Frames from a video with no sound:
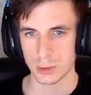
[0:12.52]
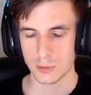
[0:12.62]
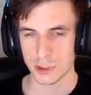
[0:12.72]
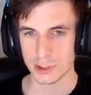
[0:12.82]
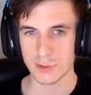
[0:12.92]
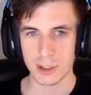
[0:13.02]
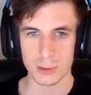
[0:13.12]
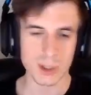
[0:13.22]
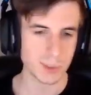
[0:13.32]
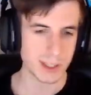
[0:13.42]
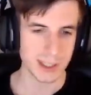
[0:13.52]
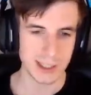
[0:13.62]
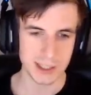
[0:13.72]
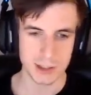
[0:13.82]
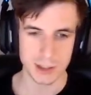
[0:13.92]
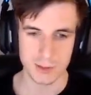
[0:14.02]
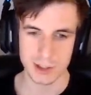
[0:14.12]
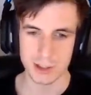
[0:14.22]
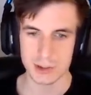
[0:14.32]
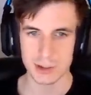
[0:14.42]
first of all, when you pick the Kyrian
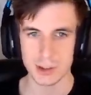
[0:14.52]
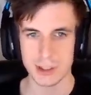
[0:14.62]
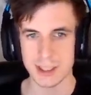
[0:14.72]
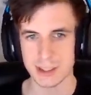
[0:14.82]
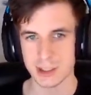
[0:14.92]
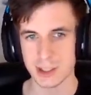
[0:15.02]
Covenant, you get the